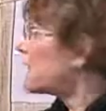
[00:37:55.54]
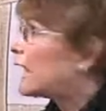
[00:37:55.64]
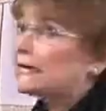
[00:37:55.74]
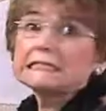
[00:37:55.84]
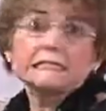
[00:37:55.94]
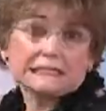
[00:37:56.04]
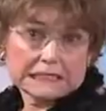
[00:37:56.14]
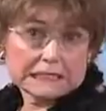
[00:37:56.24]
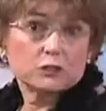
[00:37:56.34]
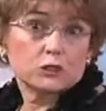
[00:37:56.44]
I didn't
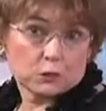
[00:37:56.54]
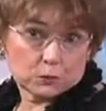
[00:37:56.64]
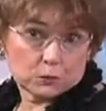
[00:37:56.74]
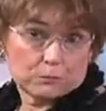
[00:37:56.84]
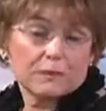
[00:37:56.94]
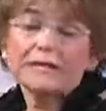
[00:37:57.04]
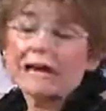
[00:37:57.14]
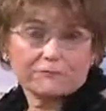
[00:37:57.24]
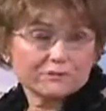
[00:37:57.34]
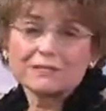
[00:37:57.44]
tell you, but
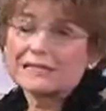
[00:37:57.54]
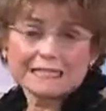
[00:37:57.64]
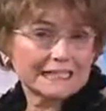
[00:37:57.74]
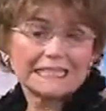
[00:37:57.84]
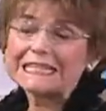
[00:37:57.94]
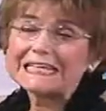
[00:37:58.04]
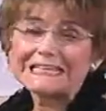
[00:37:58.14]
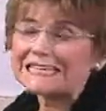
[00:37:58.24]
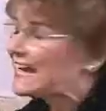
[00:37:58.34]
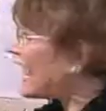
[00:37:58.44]
after they had
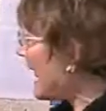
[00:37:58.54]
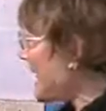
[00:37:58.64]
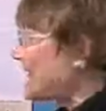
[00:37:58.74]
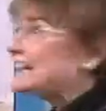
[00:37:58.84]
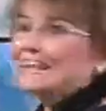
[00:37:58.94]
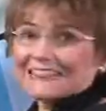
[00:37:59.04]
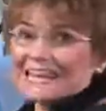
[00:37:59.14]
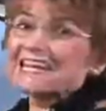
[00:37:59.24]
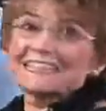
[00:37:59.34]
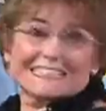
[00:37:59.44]
eaten and
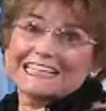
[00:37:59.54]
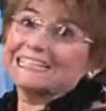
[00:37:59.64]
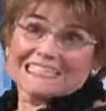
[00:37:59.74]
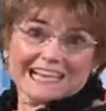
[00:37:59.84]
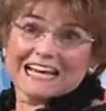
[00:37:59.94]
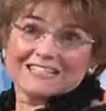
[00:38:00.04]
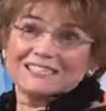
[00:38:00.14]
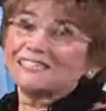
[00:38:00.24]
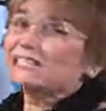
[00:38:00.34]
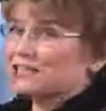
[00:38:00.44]
they had said,
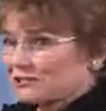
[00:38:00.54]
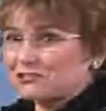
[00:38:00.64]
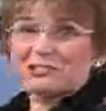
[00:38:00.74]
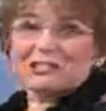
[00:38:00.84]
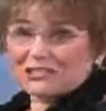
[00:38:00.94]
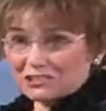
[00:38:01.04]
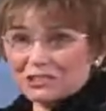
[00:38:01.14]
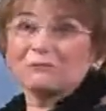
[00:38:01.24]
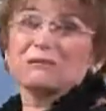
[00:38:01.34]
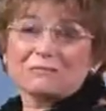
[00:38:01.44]
yes, she
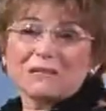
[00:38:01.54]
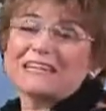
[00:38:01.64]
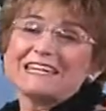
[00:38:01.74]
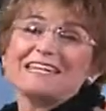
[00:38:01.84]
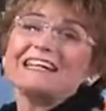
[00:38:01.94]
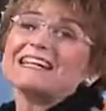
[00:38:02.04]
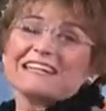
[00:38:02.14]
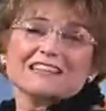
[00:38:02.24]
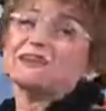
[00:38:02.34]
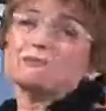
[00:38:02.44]
will be
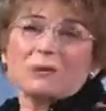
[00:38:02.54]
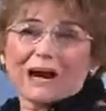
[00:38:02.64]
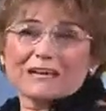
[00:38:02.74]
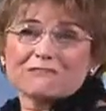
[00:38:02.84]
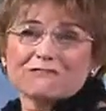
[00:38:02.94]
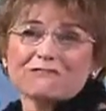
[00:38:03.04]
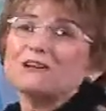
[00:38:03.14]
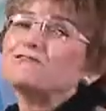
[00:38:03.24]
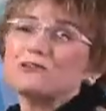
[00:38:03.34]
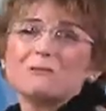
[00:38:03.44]
the wife
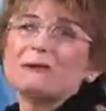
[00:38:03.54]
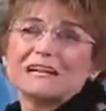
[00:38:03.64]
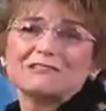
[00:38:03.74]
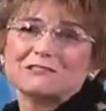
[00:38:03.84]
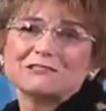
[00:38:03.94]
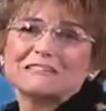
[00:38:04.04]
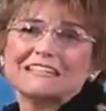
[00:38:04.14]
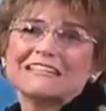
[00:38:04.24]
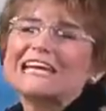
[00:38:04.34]
of your master's son,